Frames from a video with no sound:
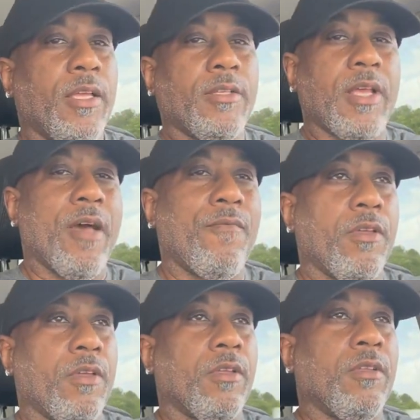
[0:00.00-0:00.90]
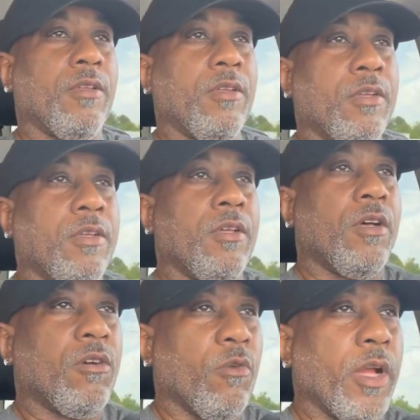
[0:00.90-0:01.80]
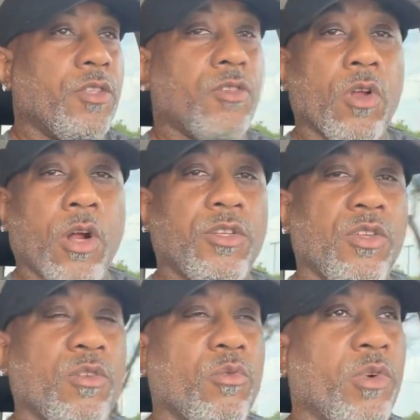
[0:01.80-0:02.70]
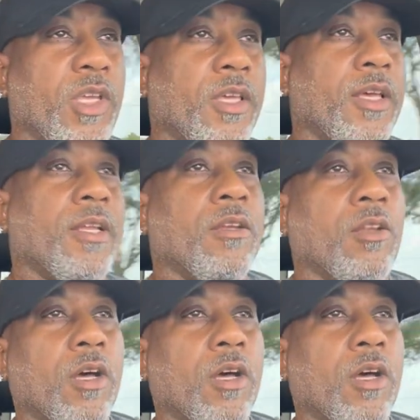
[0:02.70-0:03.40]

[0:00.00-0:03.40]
is having a great start to your weekend.